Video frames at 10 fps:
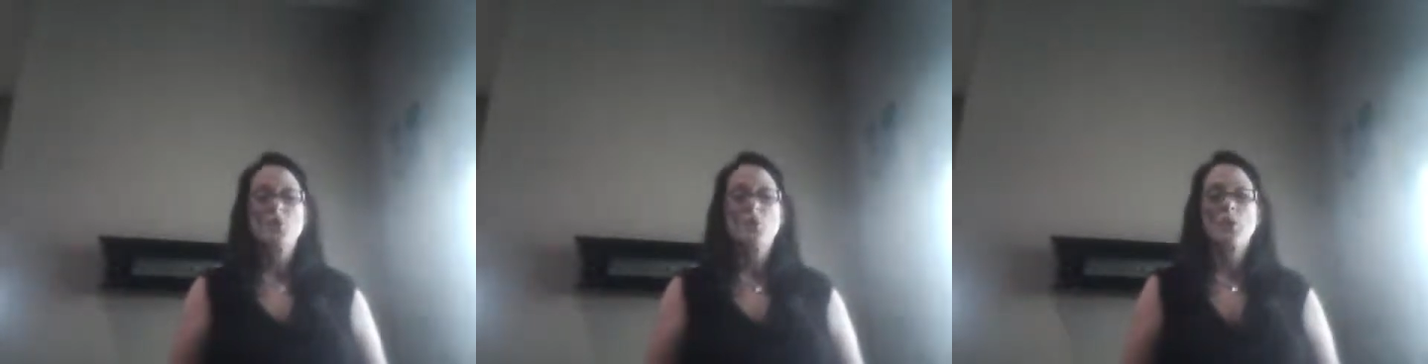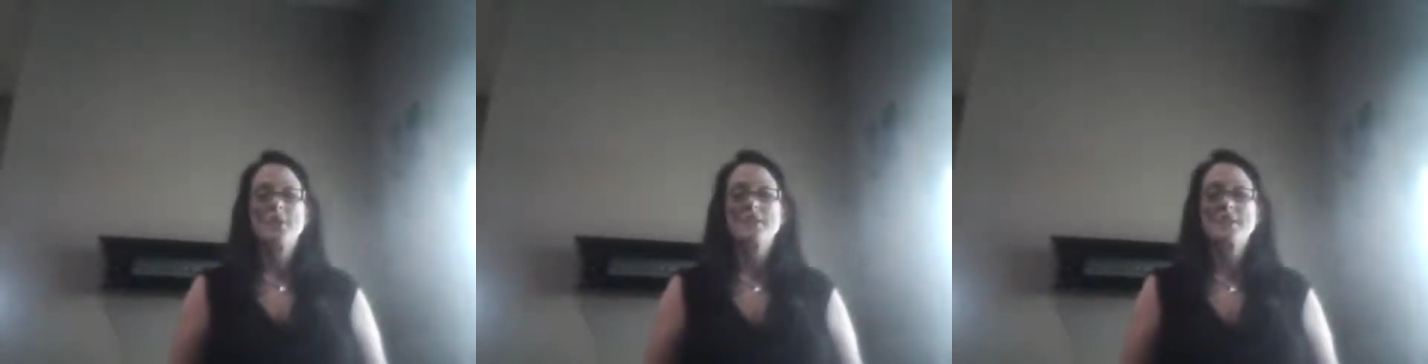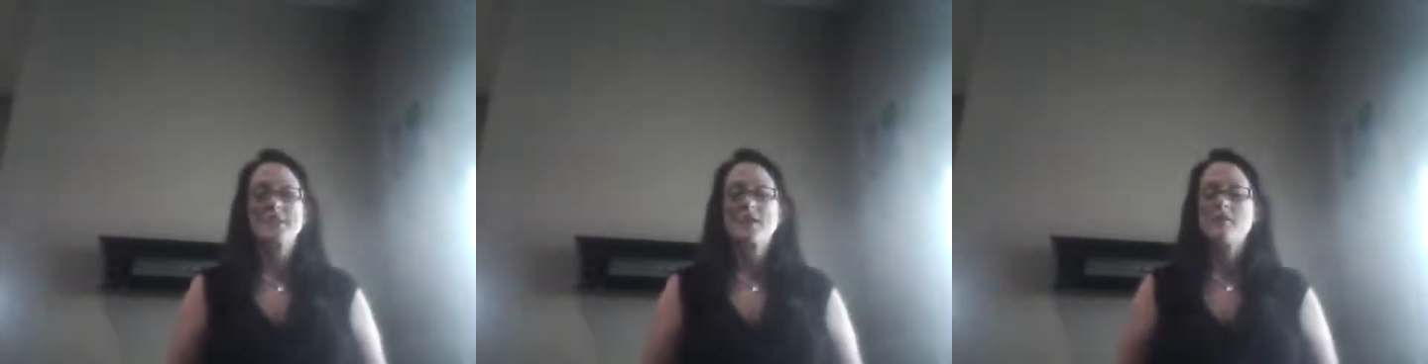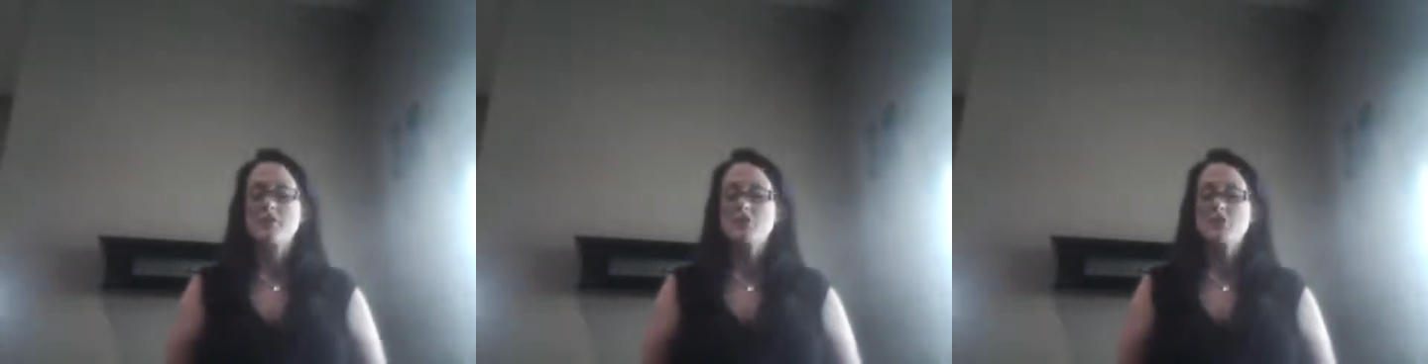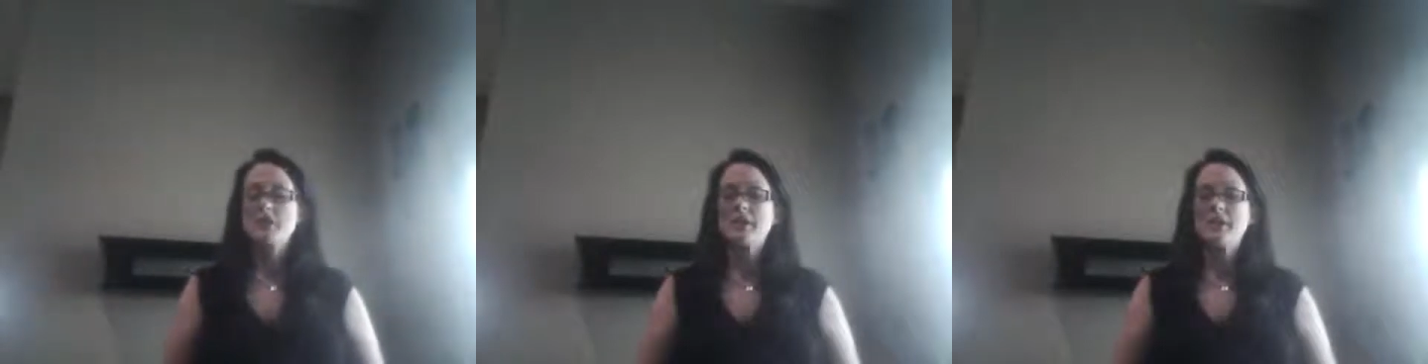for organs and
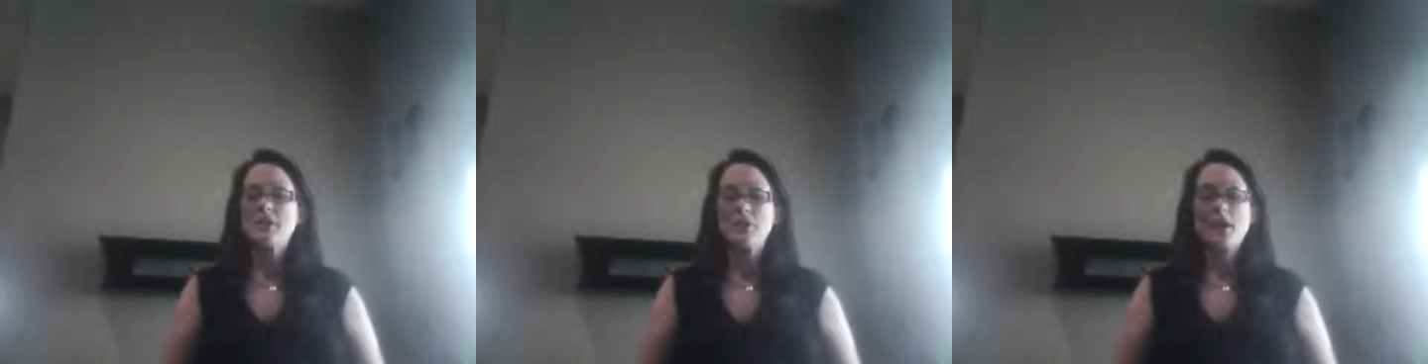unfortunately were